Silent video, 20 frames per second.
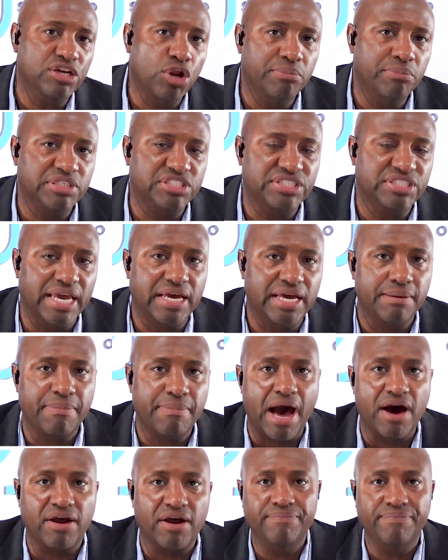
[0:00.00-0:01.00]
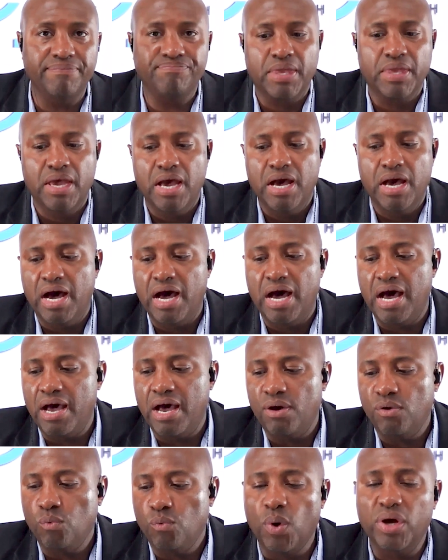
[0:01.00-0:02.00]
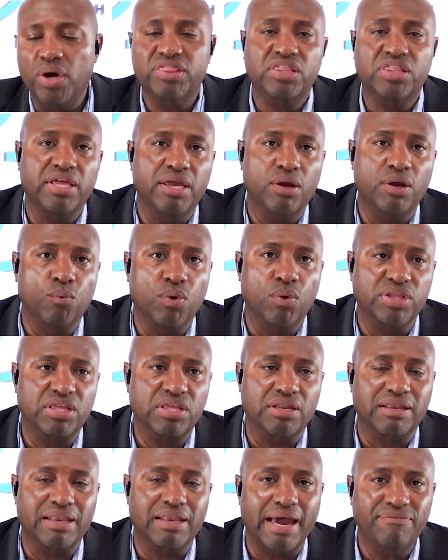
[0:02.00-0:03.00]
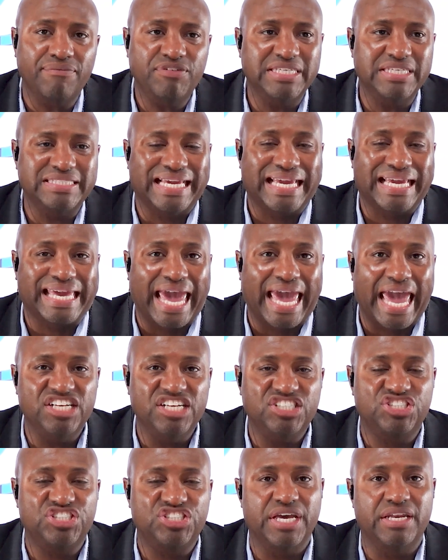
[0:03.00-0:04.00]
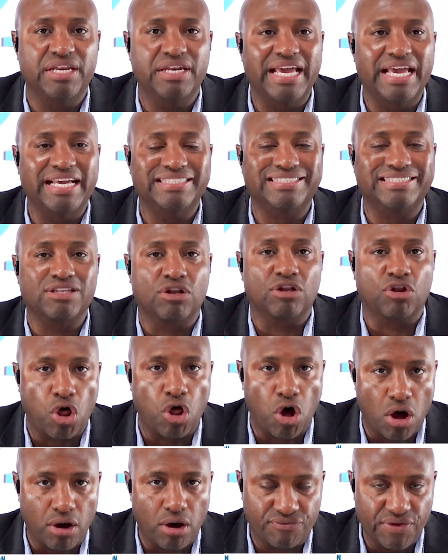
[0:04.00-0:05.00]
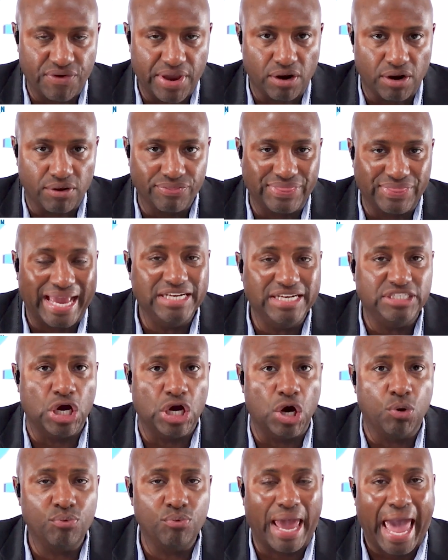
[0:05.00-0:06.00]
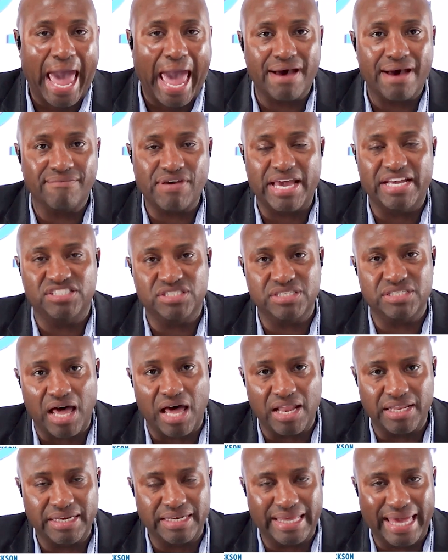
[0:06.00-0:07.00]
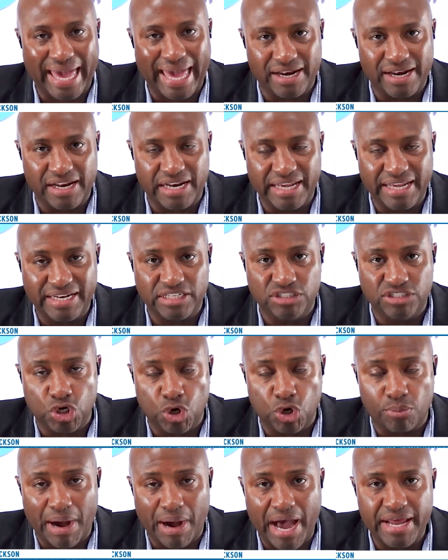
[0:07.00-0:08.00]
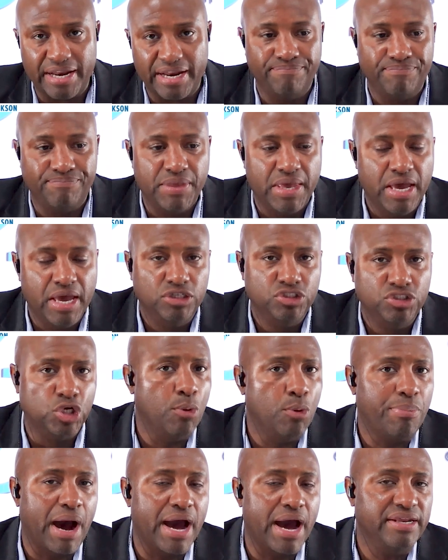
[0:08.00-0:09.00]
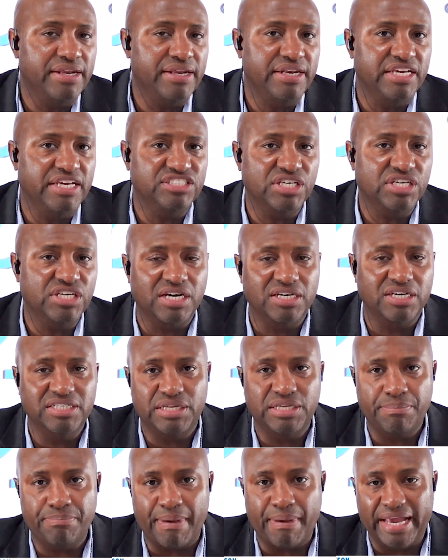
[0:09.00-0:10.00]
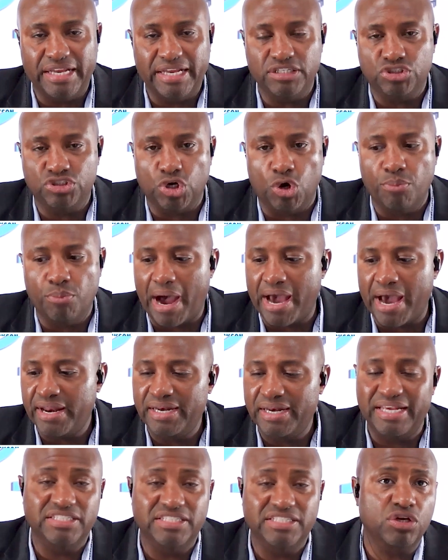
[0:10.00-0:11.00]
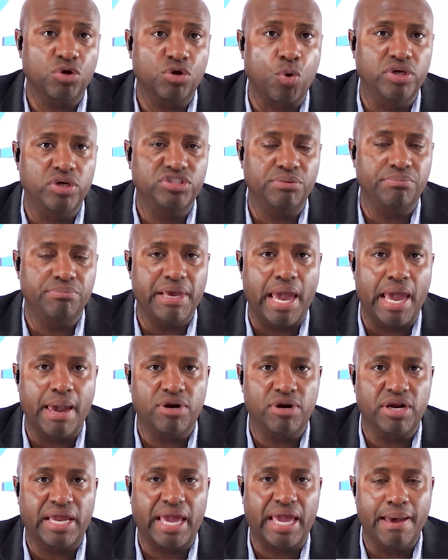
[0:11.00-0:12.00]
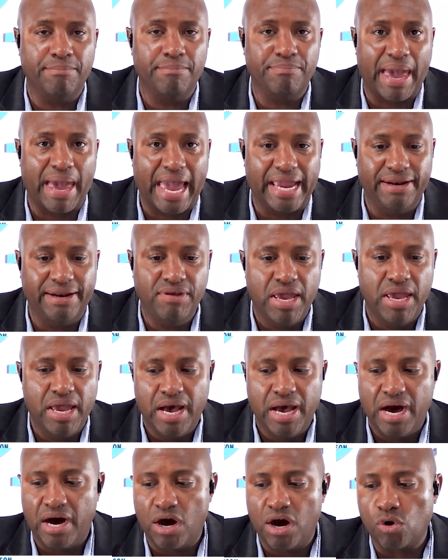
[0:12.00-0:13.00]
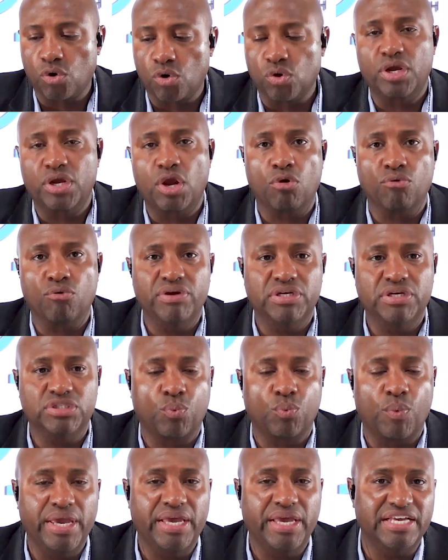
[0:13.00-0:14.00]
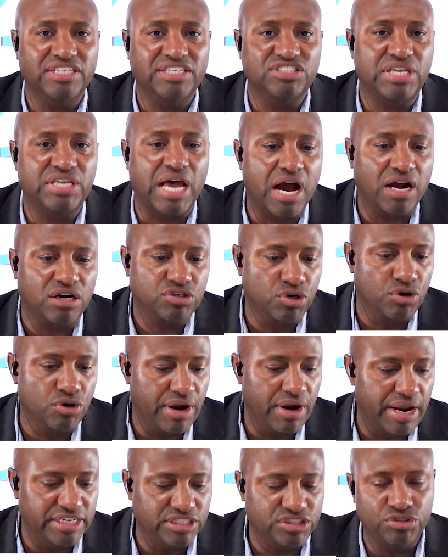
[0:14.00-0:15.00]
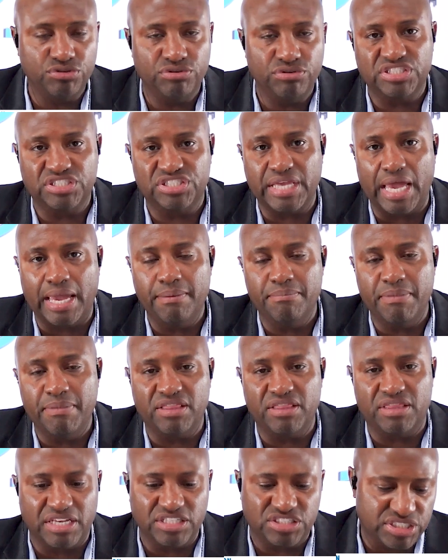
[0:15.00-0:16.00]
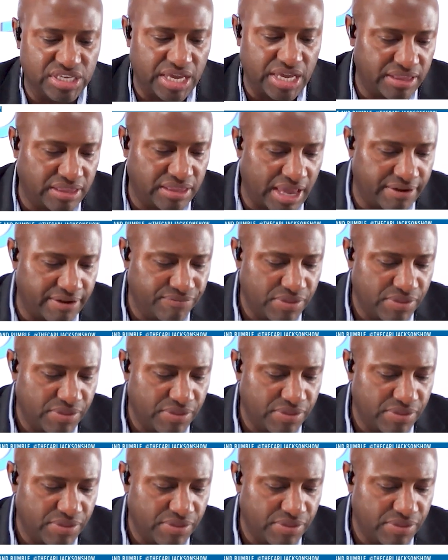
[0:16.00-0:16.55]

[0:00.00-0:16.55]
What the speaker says: mistake about it. What the left is engaged in is lawfare. They don't have a solid candidate in Joe Biden. Joe Biden isn't going to debate. Joe Biden isn't going to be able to campaign. Earlier this week, his doctor issued a statement that said that